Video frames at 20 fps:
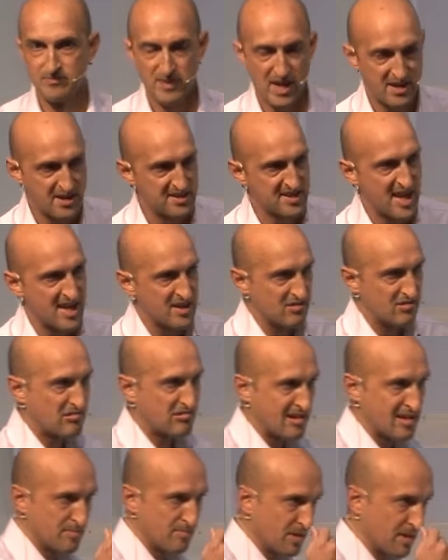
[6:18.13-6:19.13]
And it's had
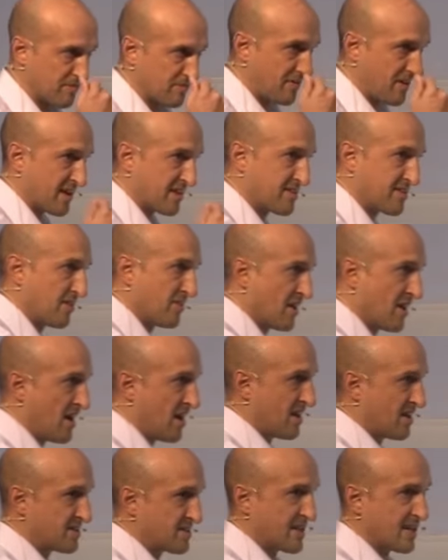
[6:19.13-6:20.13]
incredible effects on the
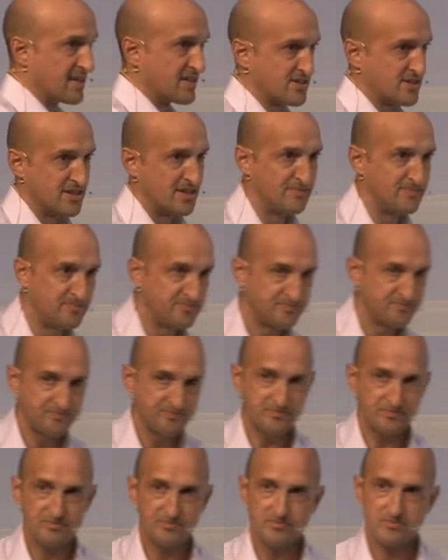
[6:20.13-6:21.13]
hard data.
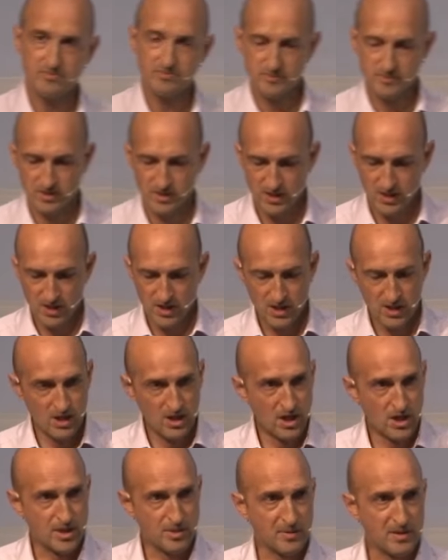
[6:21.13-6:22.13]

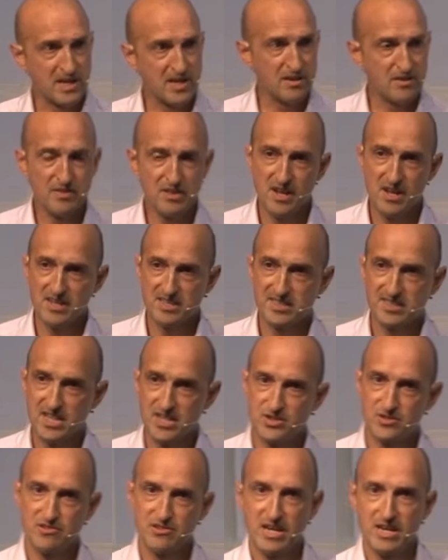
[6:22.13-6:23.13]
The beginning of the last
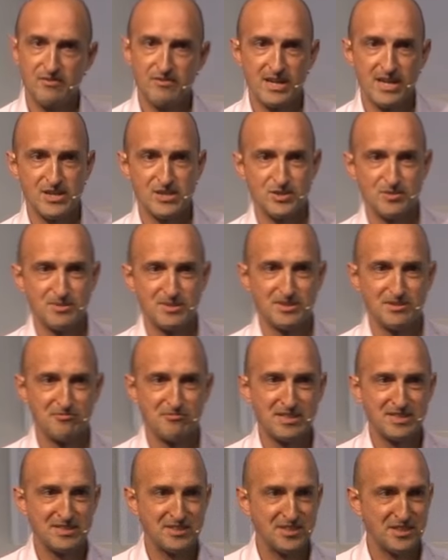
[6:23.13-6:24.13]
century, aviation was the
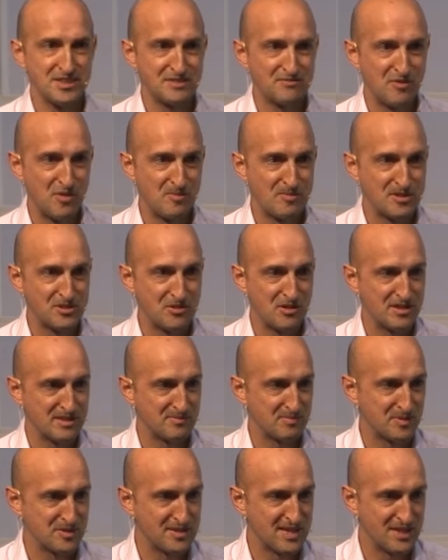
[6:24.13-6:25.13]
riskiest form of
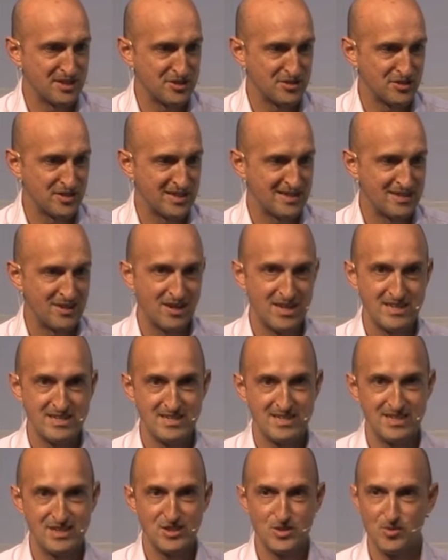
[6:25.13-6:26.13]
transportation. In
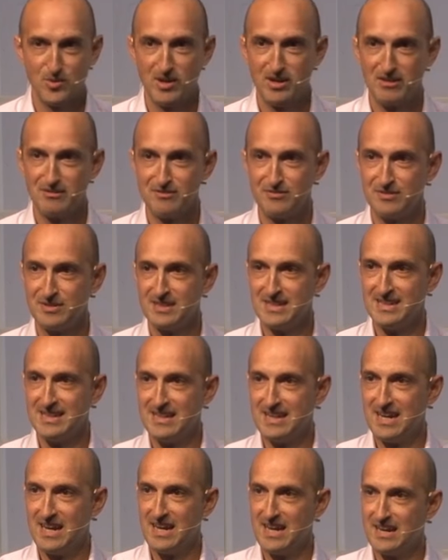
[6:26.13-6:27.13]

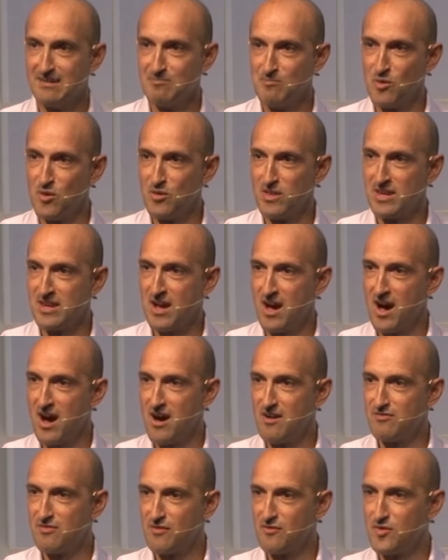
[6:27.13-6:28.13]
1912, more than
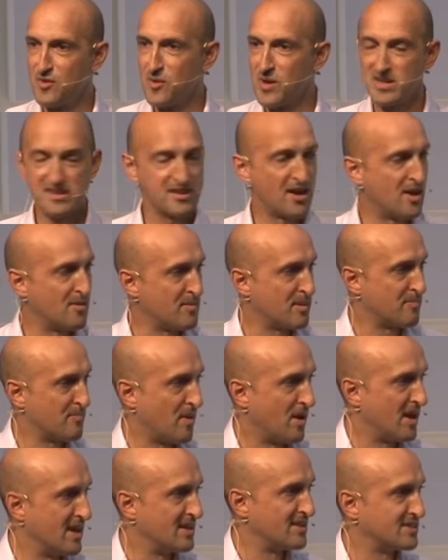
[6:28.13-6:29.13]
half of US Army
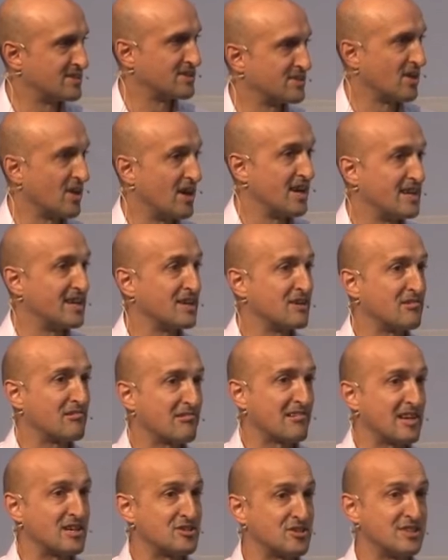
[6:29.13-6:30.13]
pilots died in
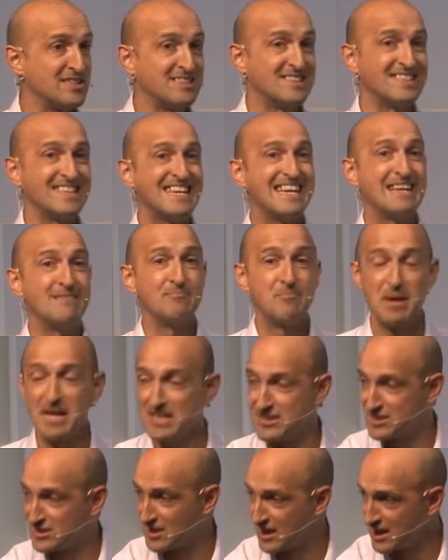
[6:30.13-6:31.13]
crashes in
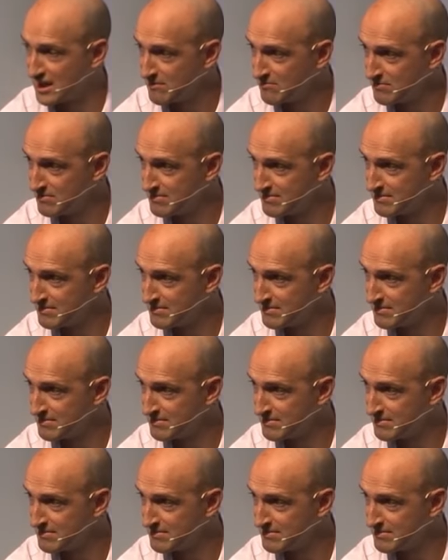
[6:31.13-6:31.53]
peacetime.